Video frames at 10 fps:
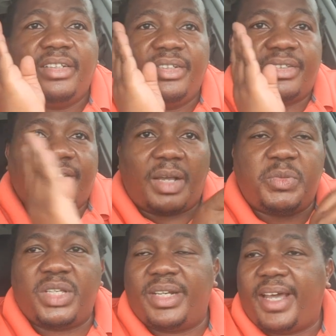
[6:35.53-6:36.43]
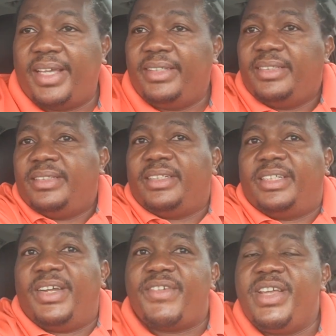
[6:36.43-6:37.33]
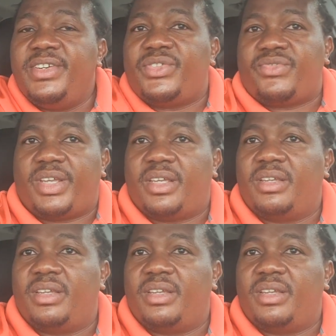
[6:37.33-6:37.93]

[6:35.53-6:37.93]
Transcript: to subsidize the dairy industry,